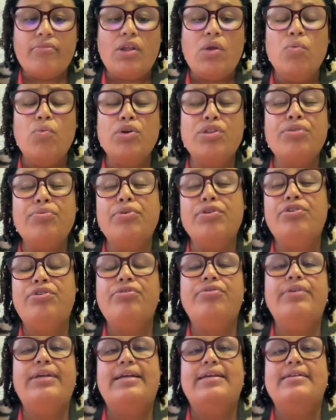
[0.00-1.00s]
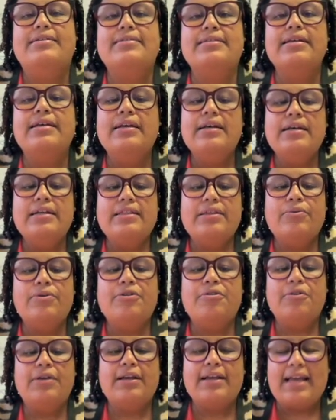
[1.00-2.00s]
what they would do is they
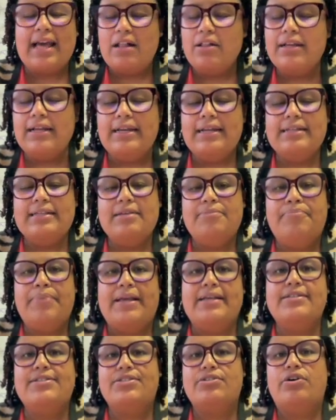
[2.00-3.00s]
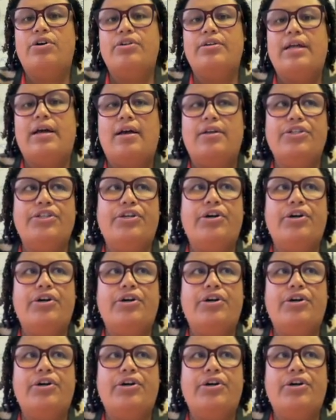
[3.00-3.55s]
would calculate it based on